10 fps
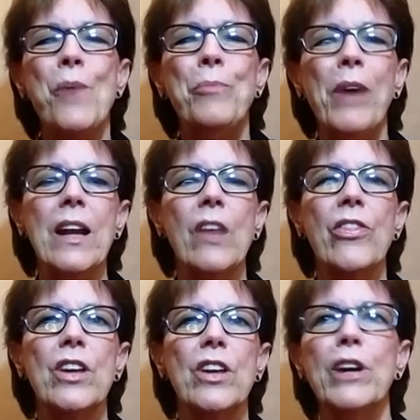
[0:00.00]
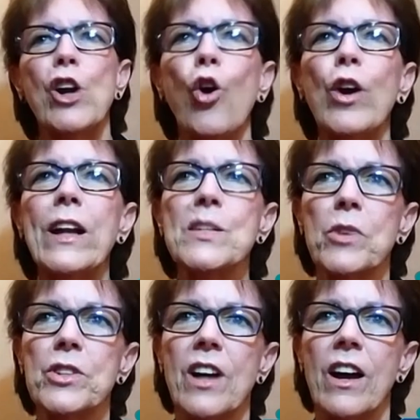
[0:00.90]
But the recordings
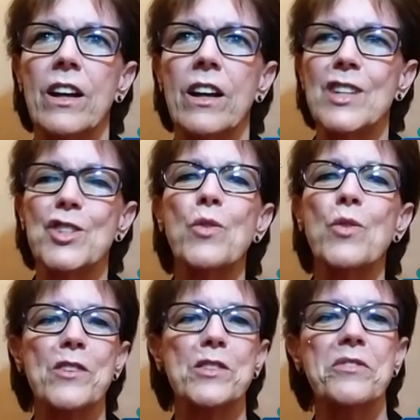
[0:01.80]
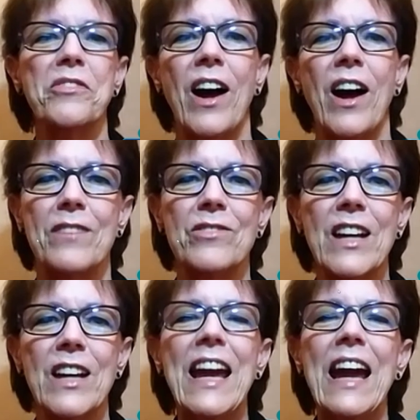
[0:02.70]
were done in 2005,
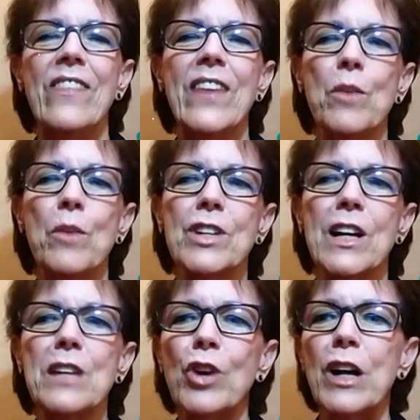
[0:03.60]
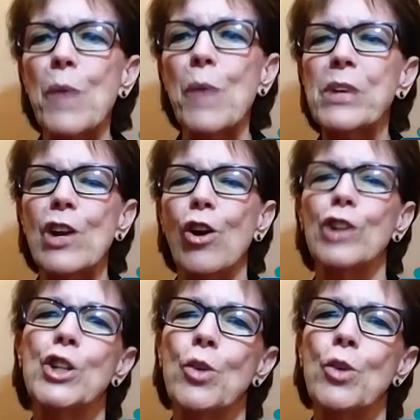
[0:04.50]
and they were done for a company
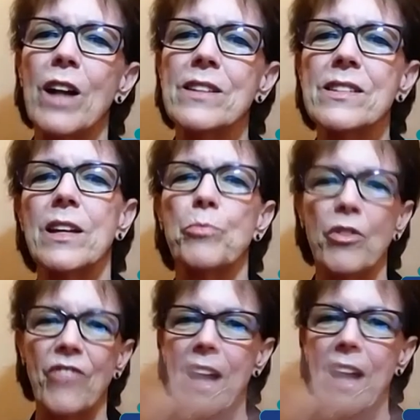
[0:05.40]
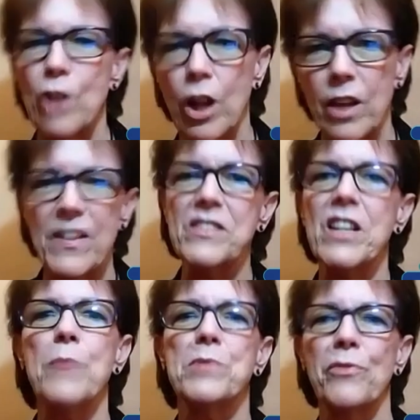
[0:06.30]
called Nuance that provides all of these
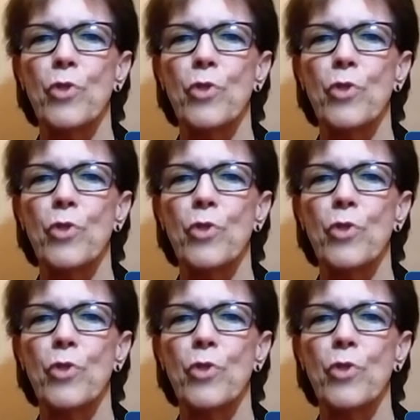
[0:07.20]
types of